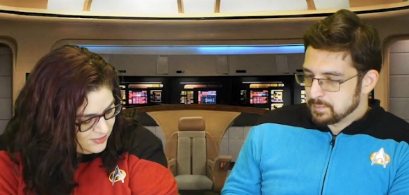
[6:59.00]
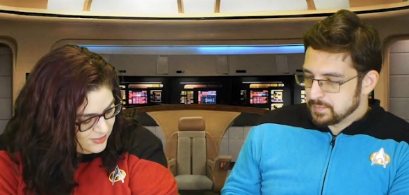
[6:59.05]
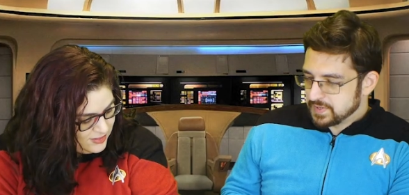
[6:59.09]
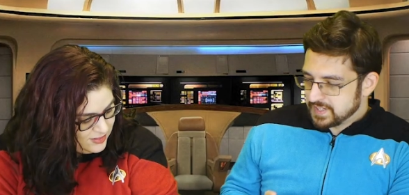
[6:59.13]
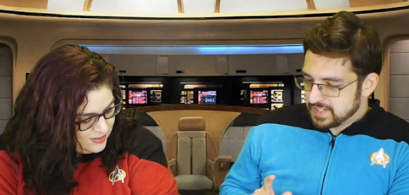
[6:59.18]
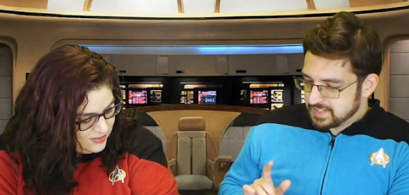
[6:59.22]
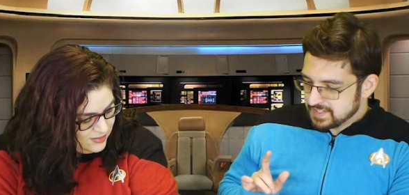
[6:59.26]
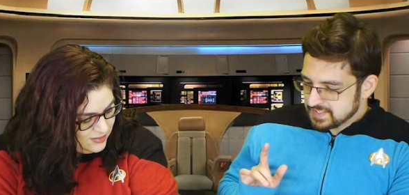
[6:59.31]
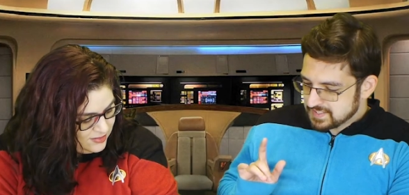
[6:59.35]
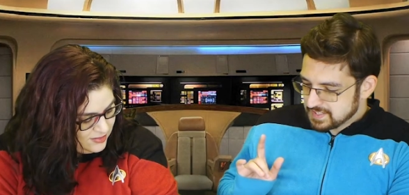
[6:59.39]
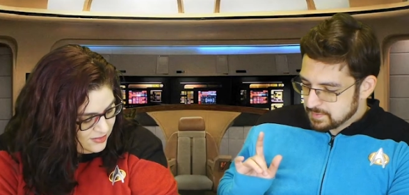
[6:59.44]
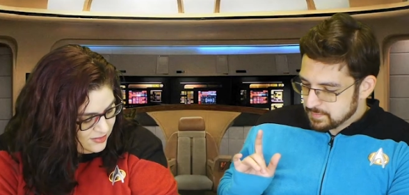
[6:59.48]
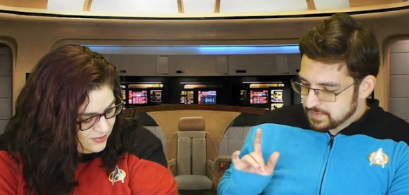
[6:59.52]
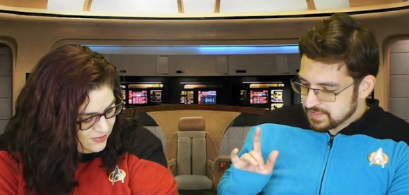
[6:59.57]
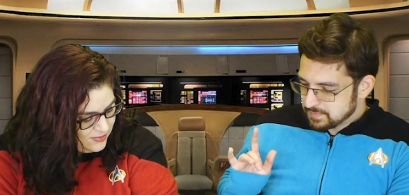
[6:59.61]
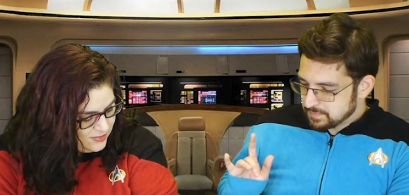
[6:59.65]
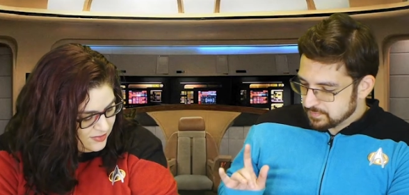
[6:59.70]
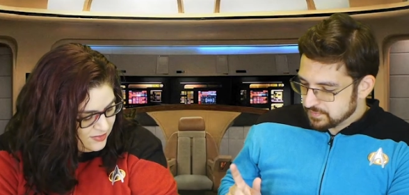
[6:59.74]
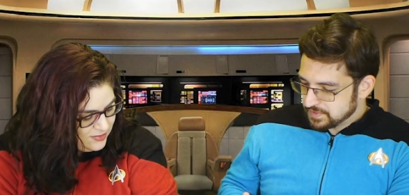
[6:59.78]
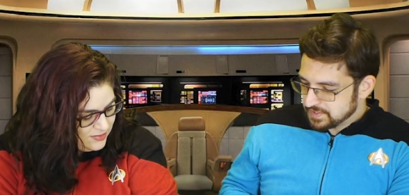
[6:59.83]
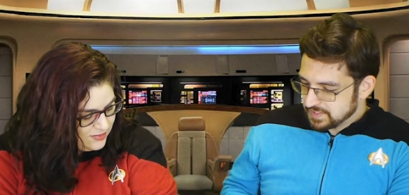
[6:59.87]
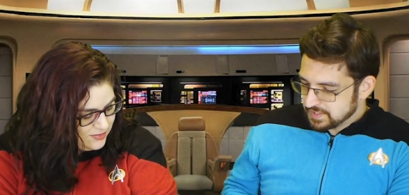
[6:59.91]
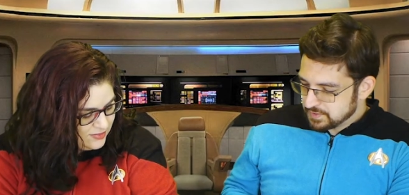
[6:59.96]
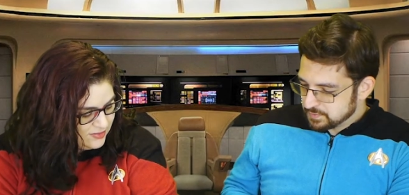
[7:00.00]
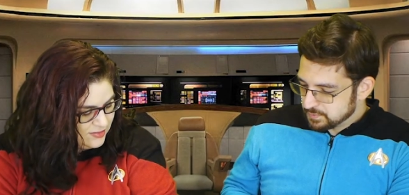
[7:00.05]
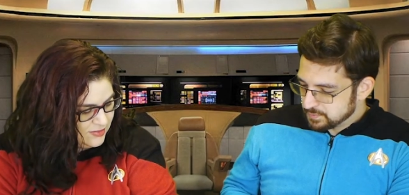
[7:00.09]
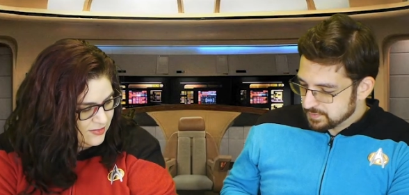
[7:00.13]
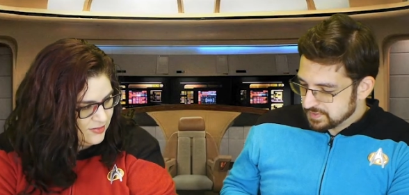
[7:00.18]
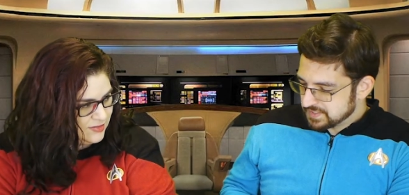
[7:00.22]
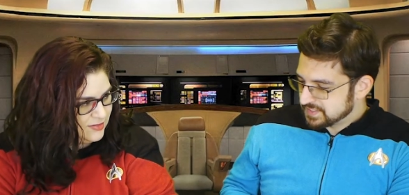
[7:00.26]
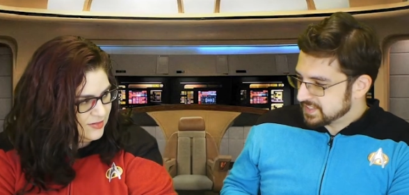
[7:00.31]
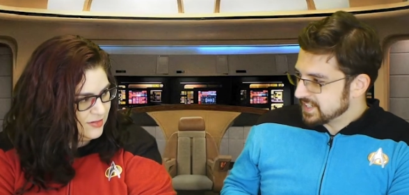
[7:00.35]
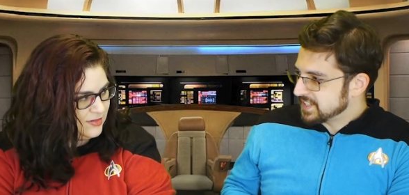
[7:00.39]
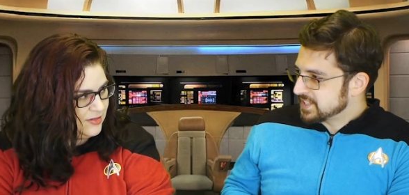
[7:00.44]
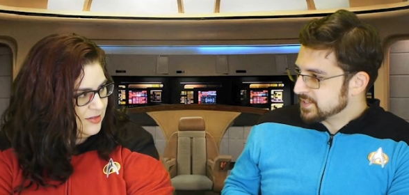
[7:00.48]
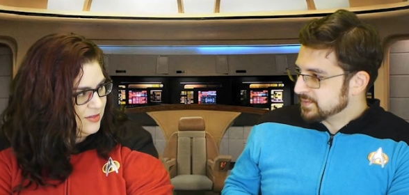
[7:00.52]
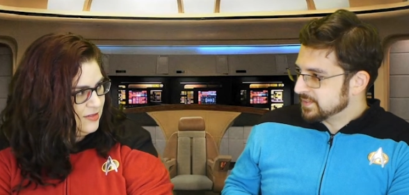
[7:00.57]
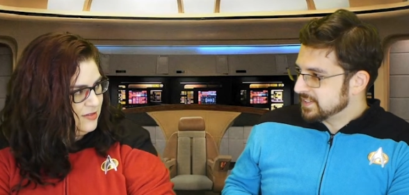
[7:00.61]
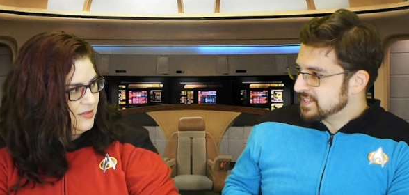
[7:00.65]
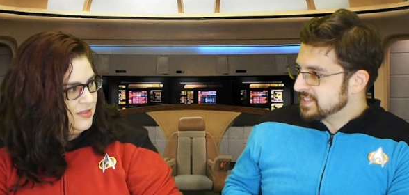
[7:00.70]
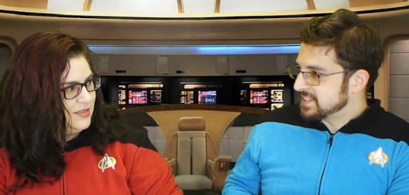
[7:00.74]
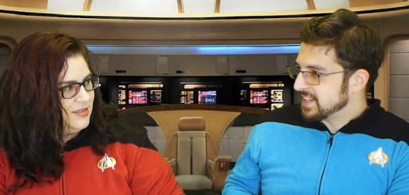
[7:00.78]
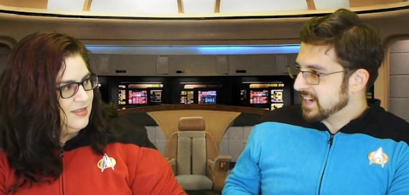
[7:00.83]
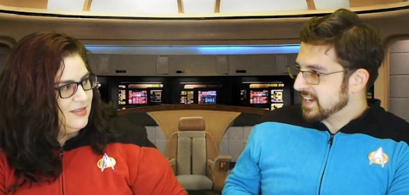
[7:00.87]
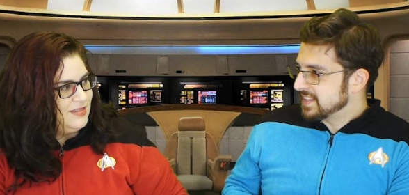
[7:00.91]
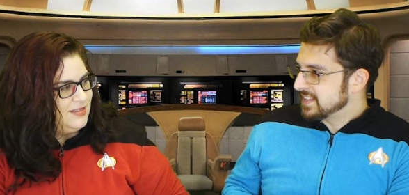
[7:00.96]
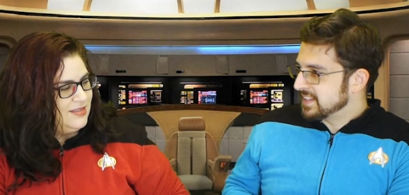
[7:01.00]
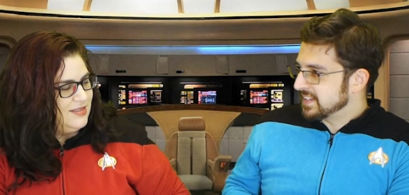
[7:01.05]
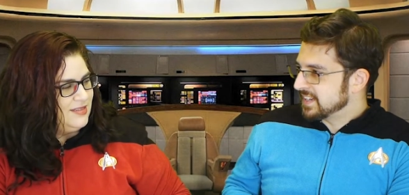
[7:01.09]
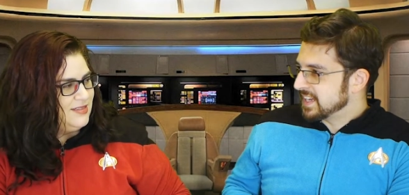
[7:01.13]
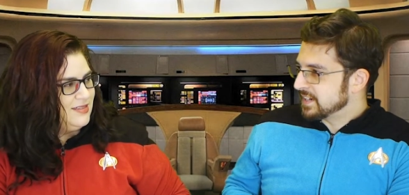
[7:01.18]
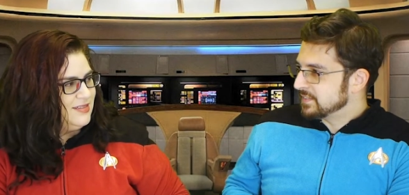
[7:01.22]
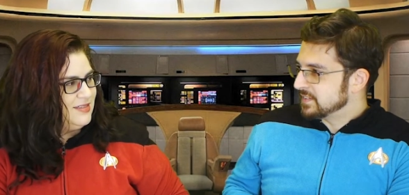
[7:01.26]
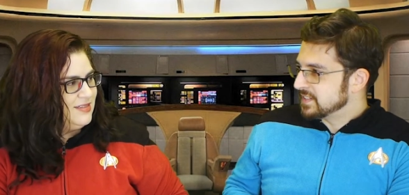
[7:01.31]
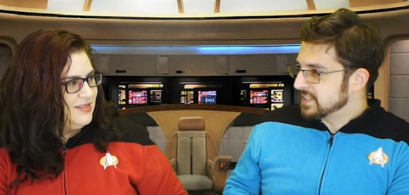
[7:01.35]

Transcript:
Speaker 1: But he does come with some really cool accessories that I think kind of